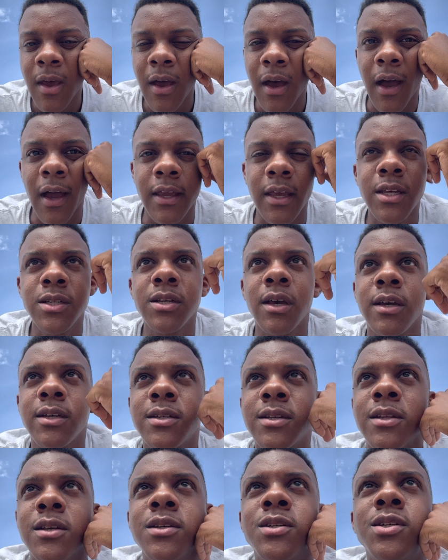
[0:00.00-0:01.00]
I guess
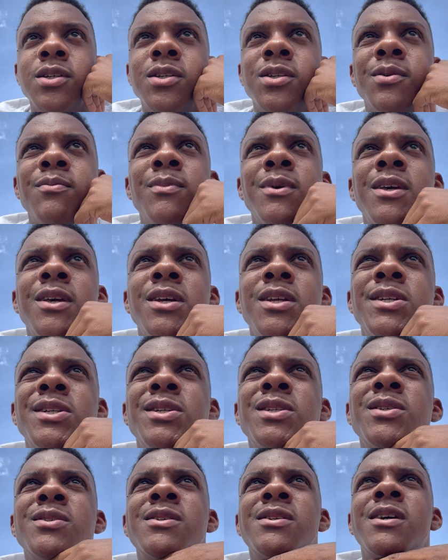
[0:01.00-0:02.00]
isolation to me
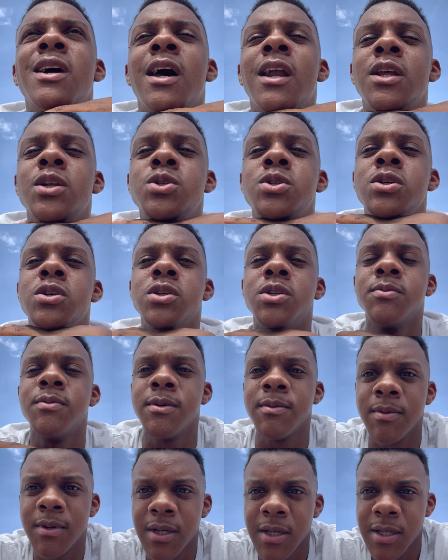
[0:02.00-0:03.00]
just kind of triggers me
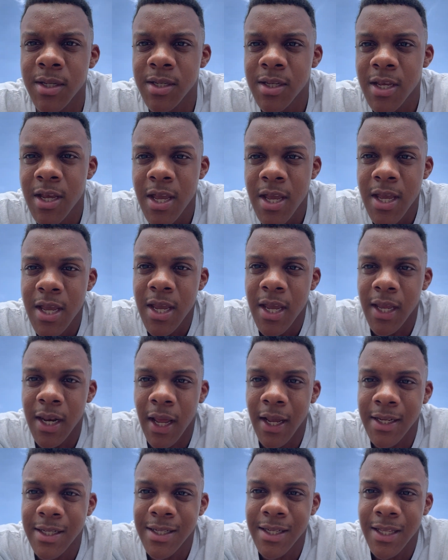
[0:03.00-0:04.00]
because in
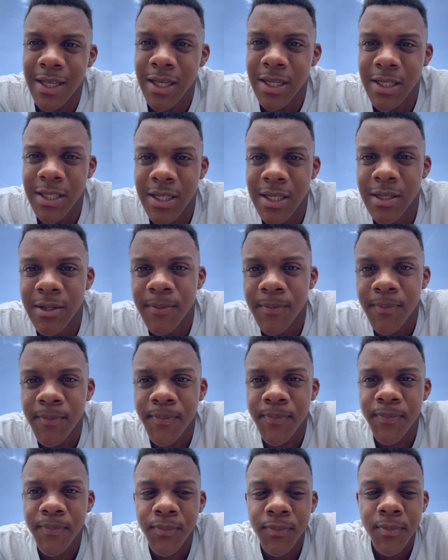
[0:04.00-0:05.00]
isolation,
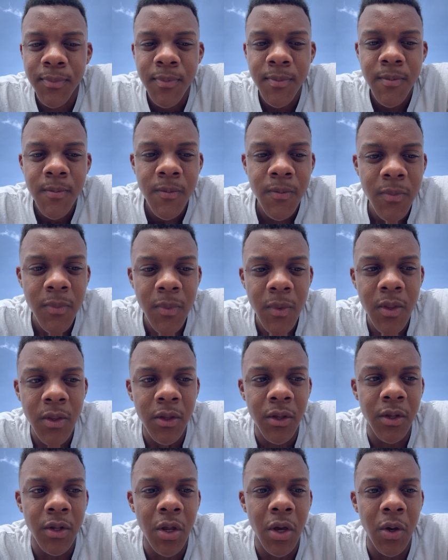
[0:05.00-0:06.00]

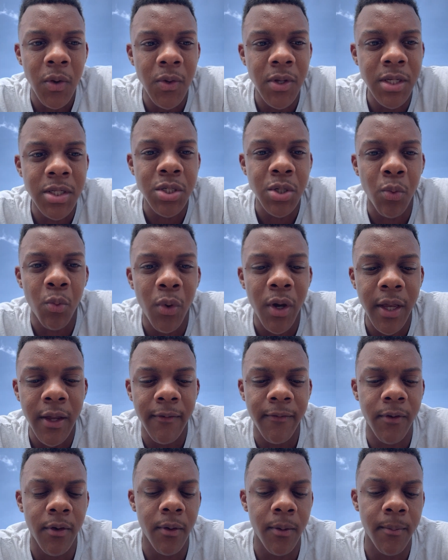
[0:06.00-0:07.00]
it's away
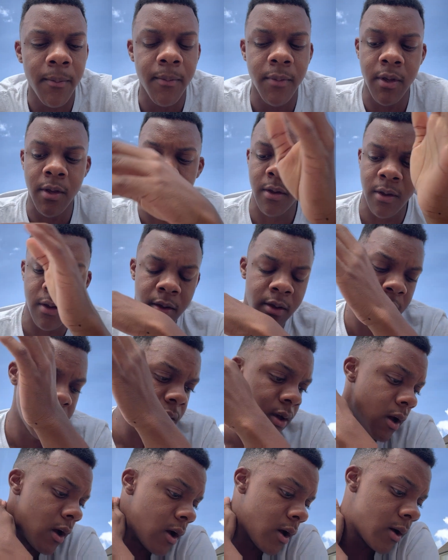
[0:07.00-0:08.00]
from
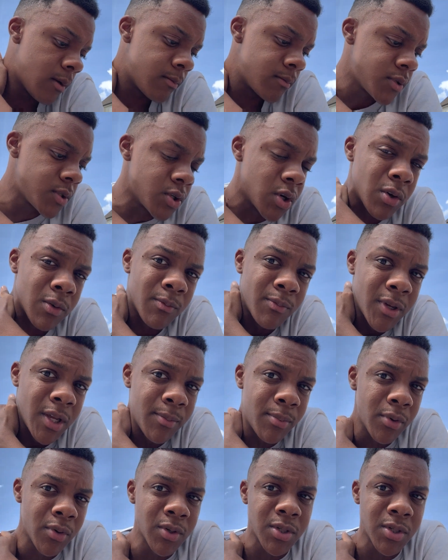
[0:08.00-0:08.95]
certain people.